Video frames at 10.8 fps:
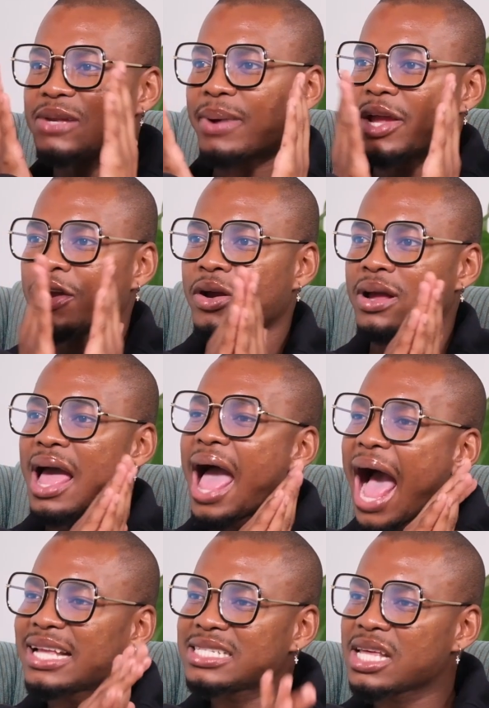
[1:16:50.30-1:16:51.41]
by her,
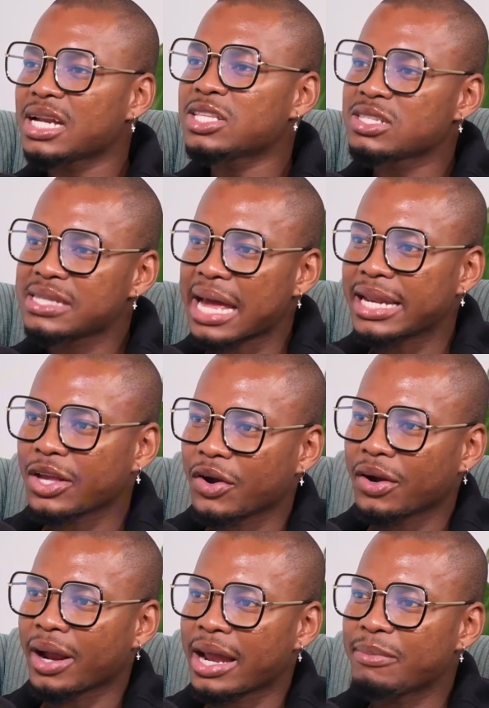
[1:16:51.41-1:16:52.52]
I started studying
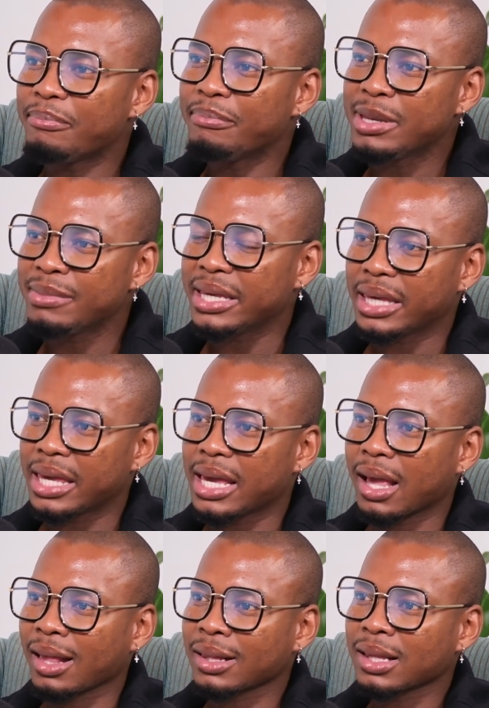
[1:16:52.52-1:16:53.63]
her and
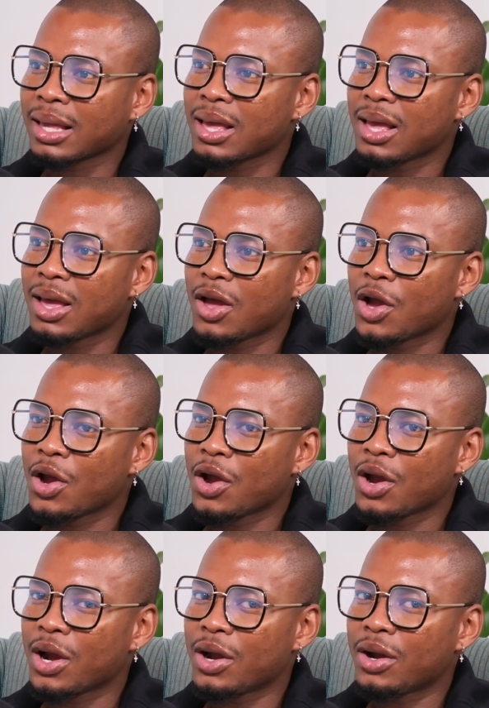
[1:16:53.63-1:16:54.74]
mimicking
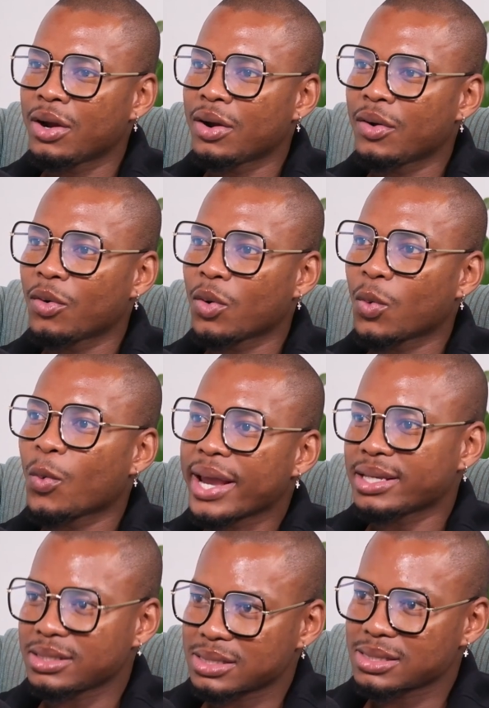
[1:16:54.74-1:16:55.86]
her
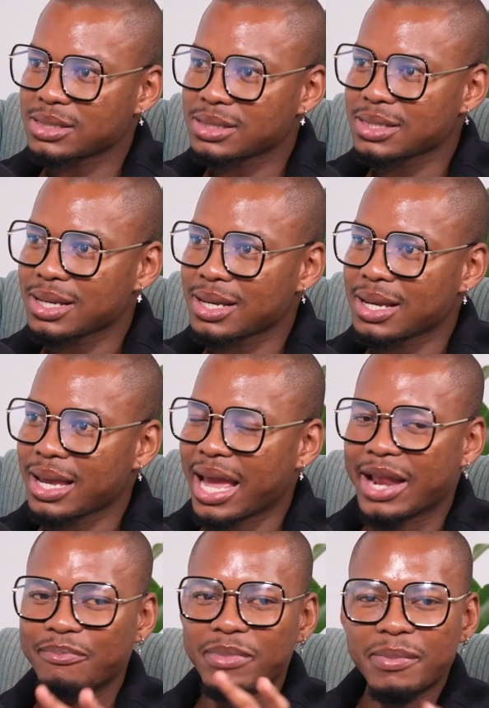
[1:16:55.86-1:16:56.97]
ways
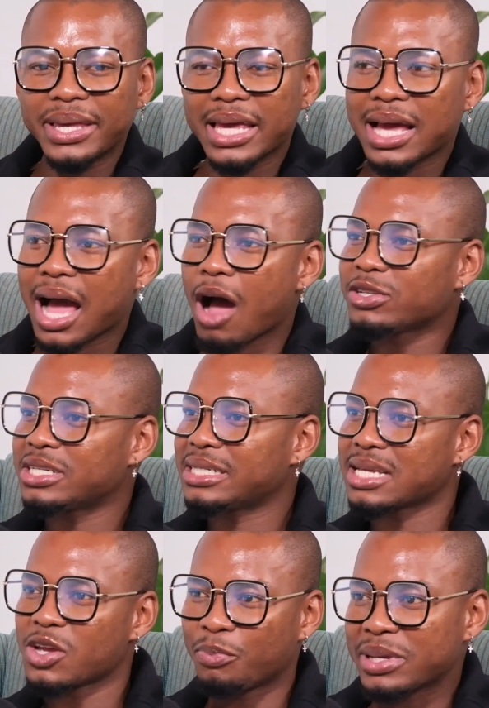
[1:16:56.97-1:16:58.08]
and mimicking how she does
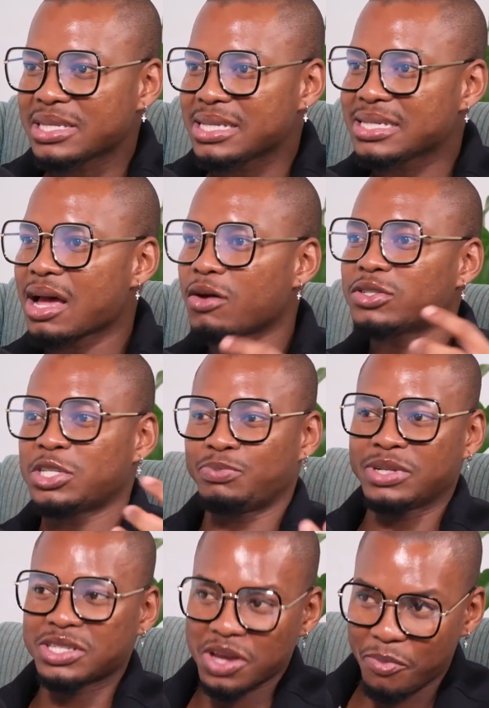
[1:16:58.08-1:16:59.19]
her business, how she
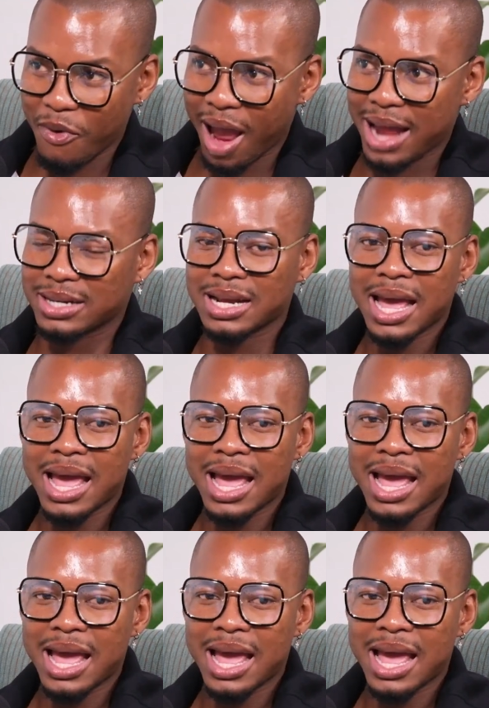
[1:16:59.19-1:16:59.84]
builds her brand.